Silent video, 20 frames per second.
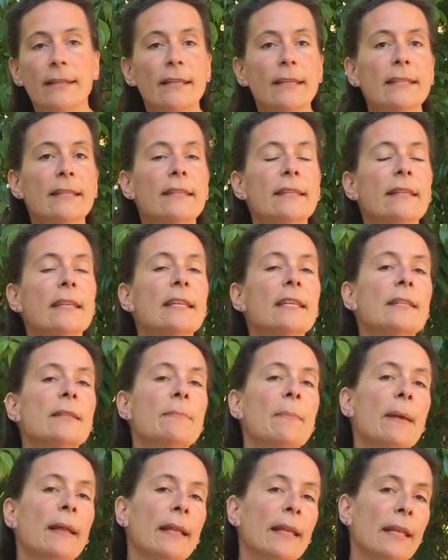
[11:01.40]
this is
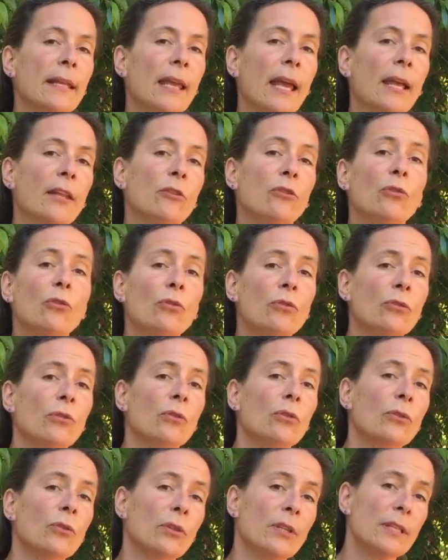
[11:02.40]
mainly,
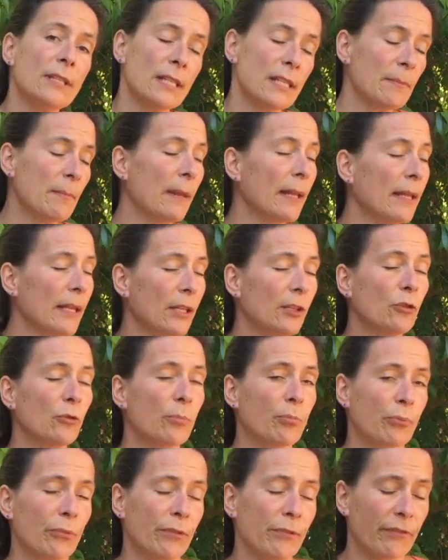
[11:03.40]
this is mainly to
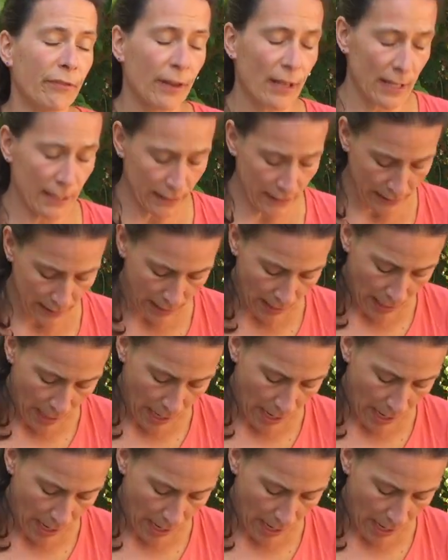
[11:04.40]
prevent